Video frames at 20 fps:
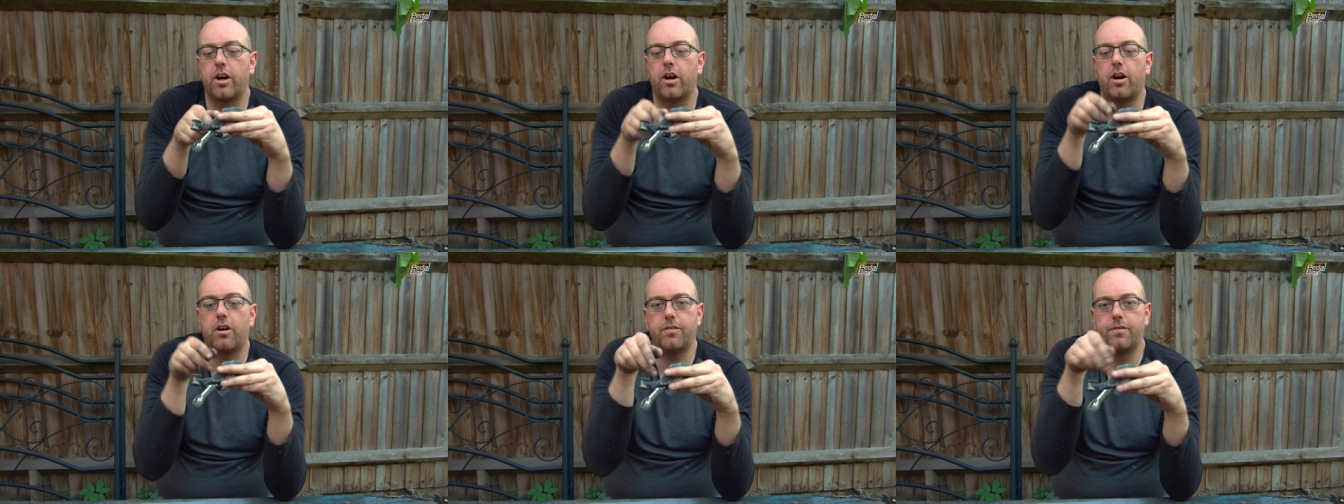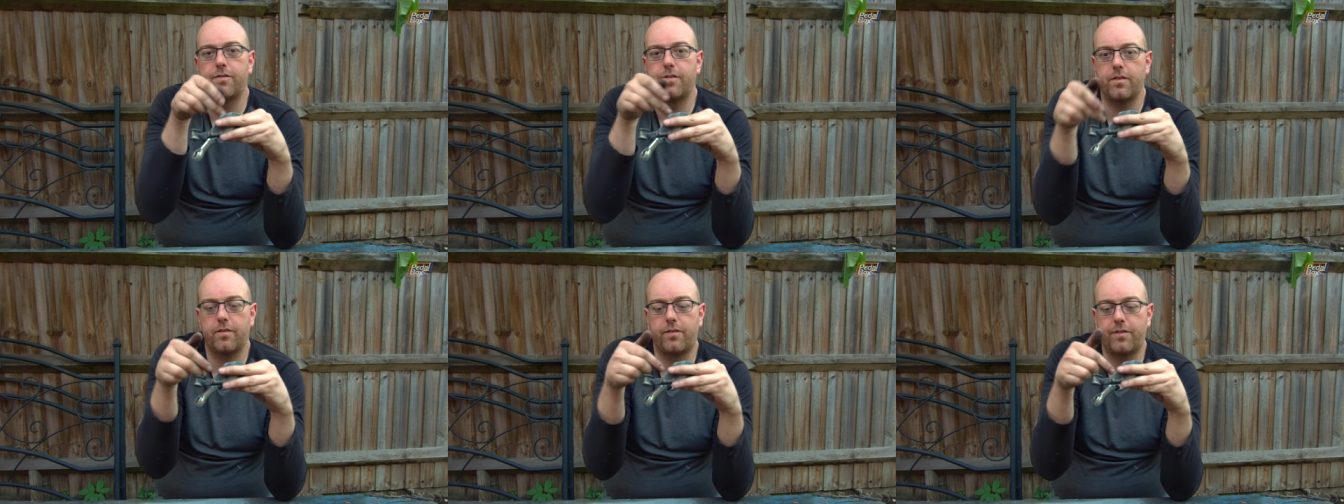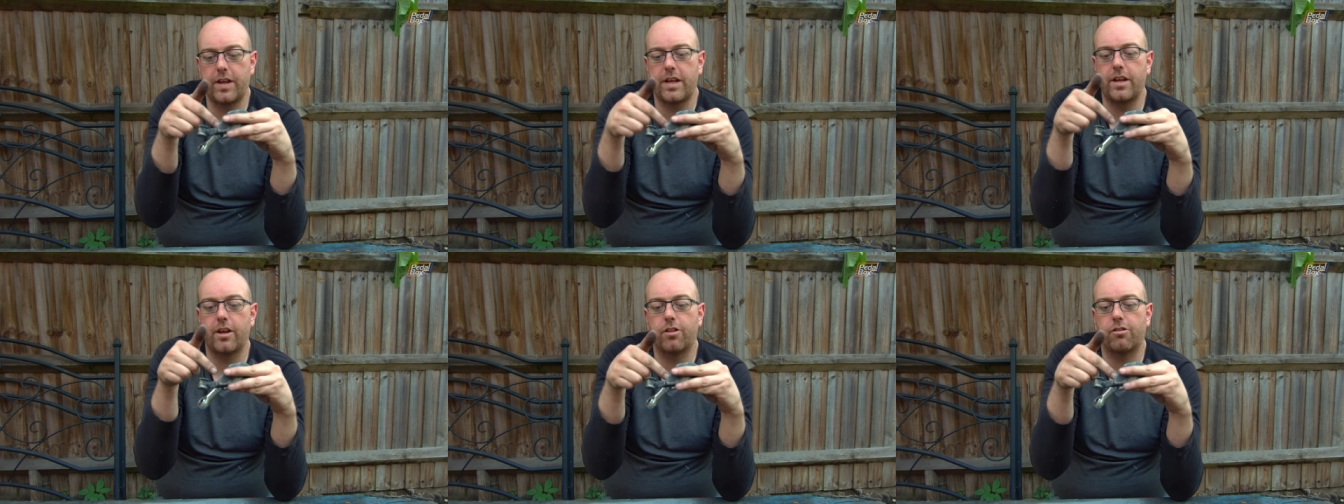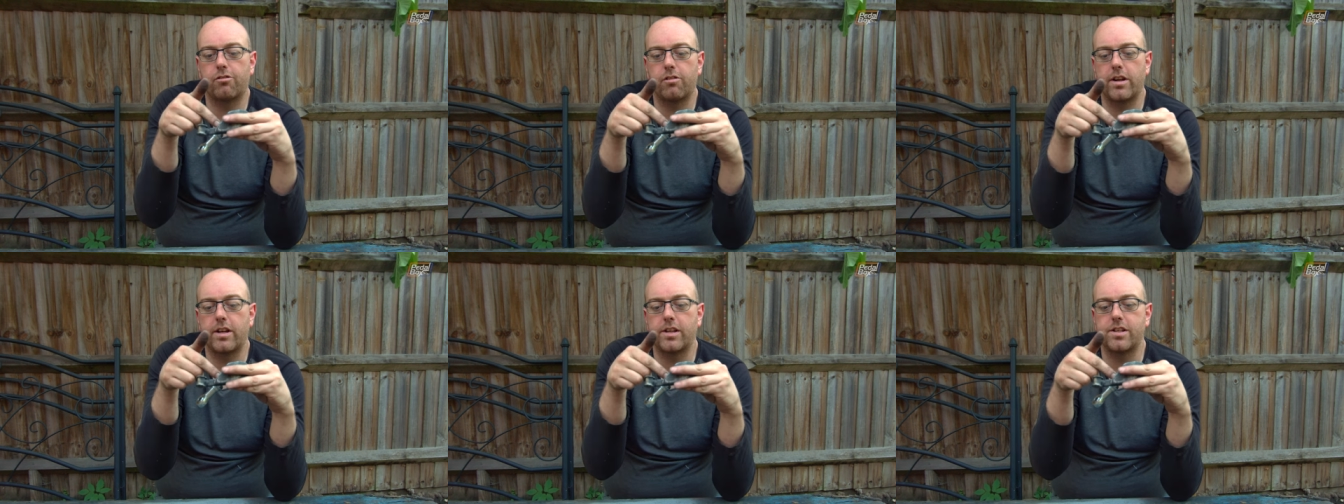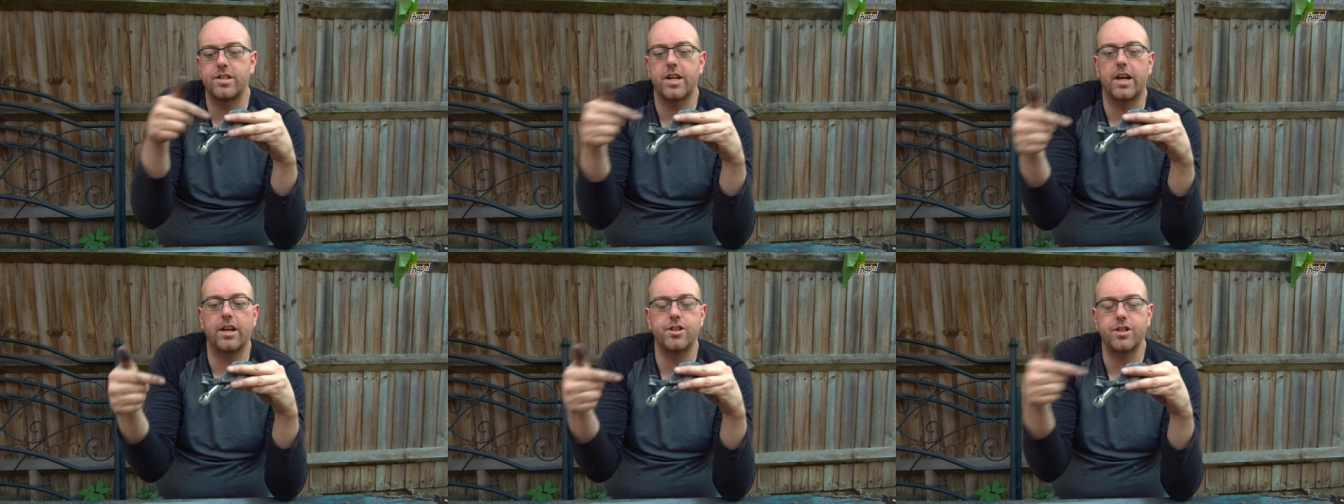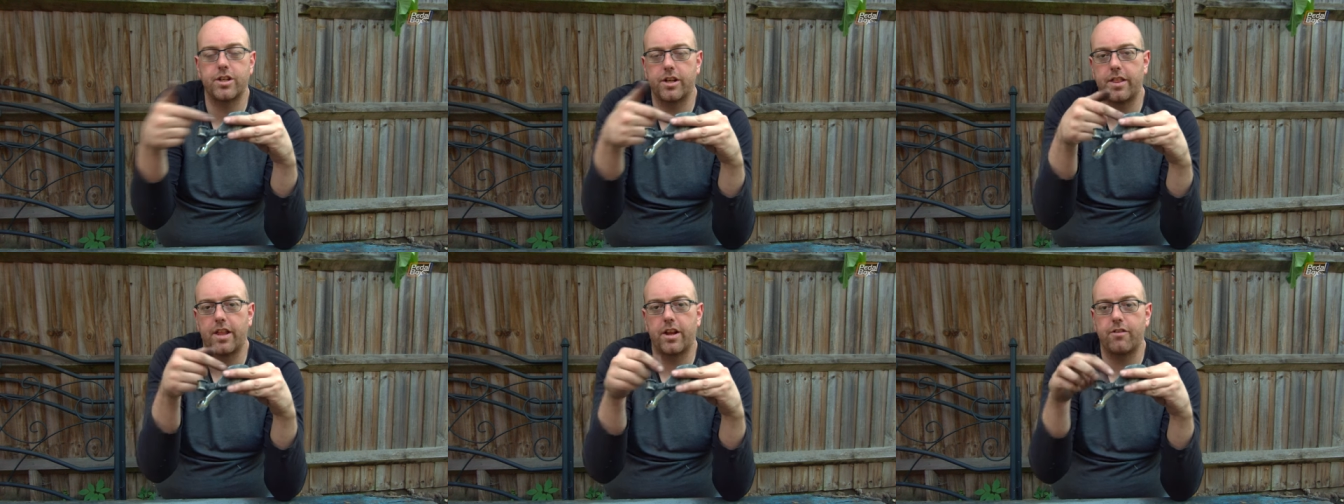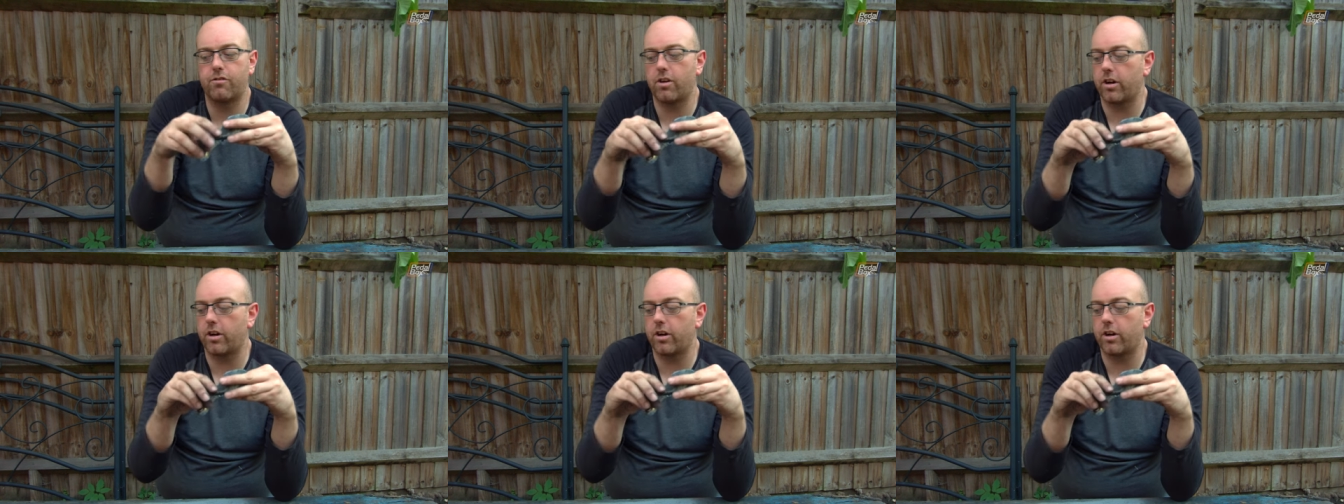off, fitting a threaded section and then